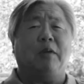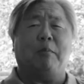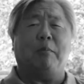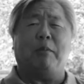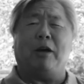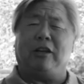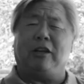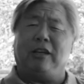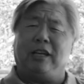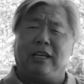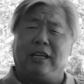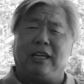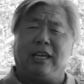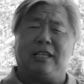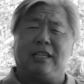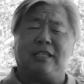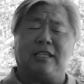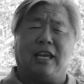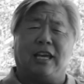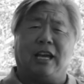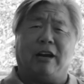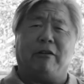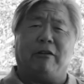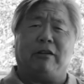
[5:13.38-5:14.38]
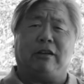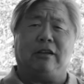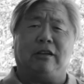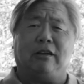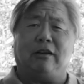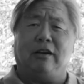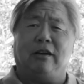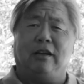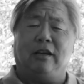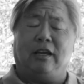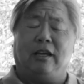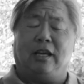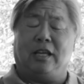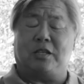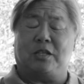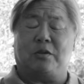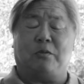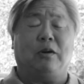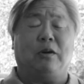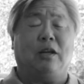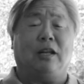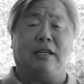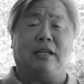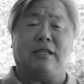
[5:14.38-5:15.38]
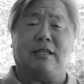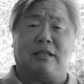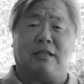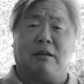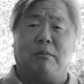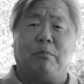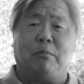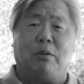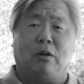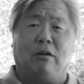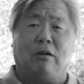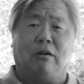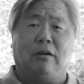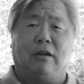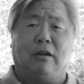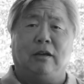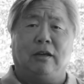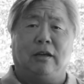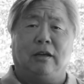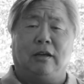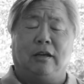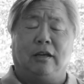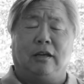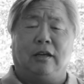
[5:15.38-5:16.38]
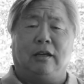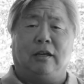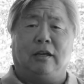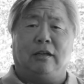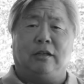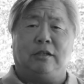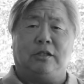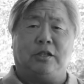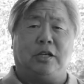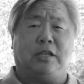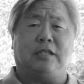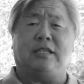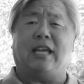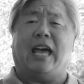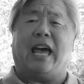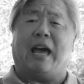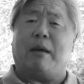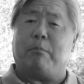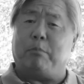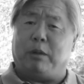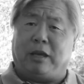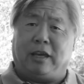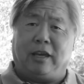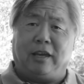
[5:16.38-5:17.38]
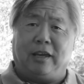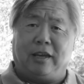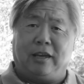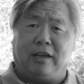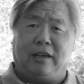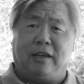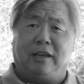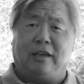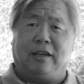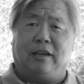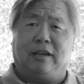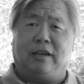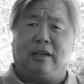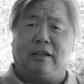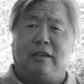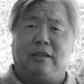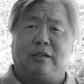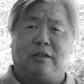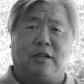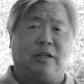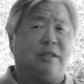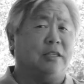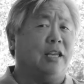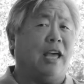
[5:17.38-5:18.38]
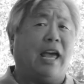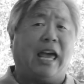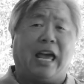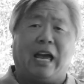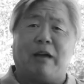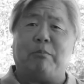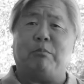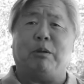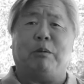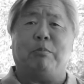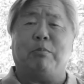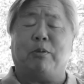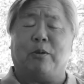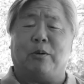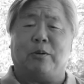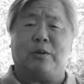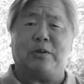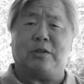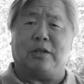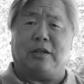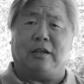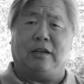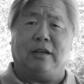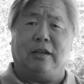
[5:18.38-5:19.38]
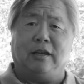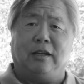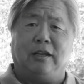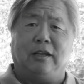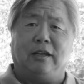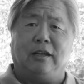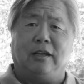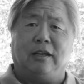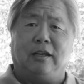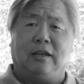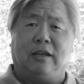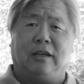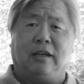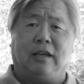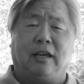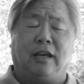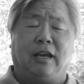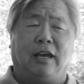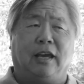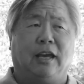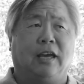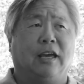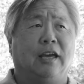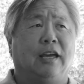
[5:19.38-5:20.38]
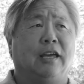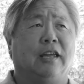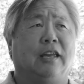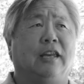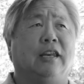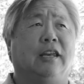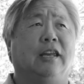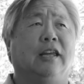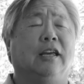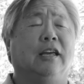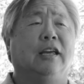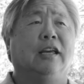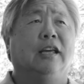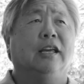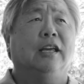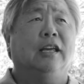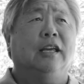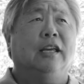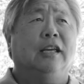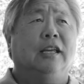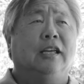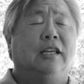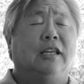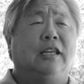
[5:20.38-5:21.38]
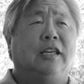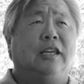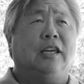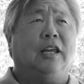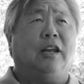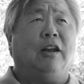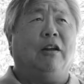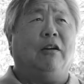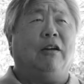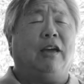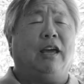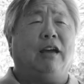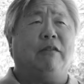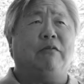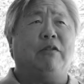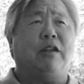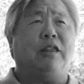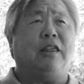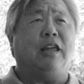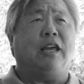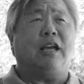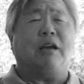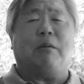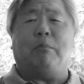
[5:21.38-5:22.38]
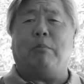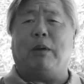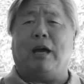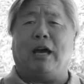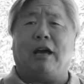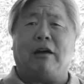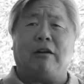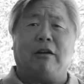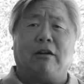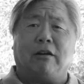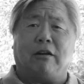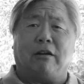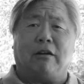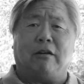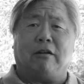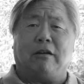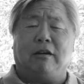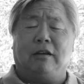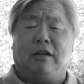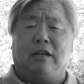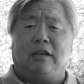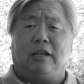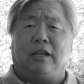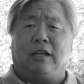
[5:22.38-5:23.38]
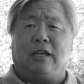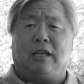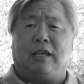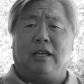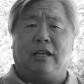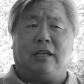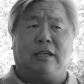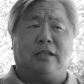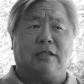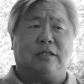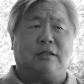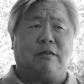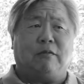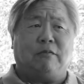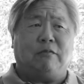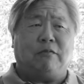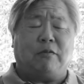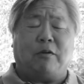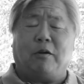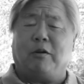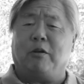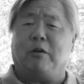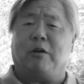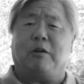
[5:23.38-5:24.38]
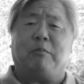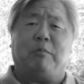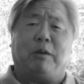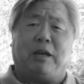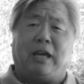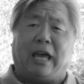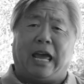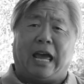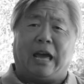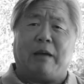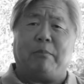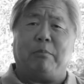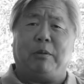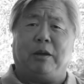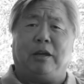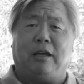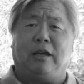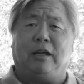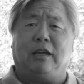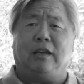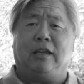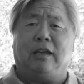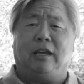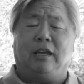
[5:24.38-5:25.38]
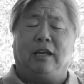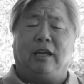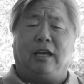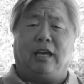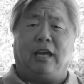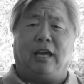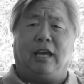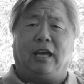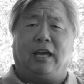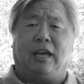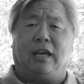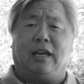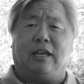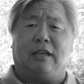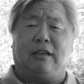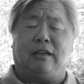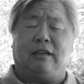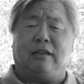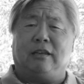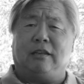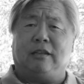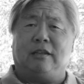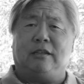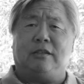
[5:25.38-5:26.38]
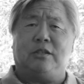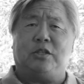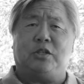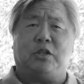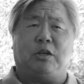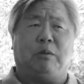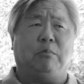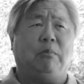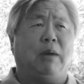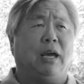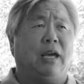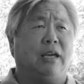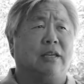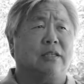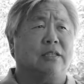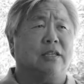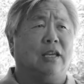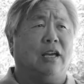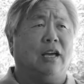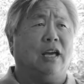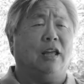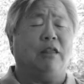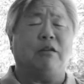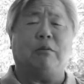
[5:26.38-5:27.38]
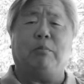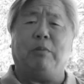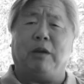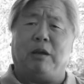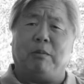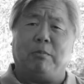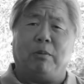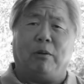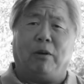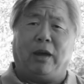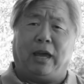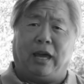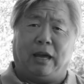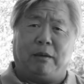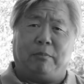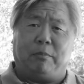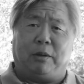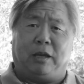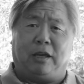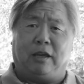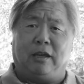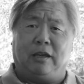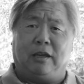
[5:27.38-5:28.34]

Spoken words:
About Nikki's character, it's really simple. She's happy. She's a happy person. And, you know, everything about her is for her to be happy, and she makes other people happy.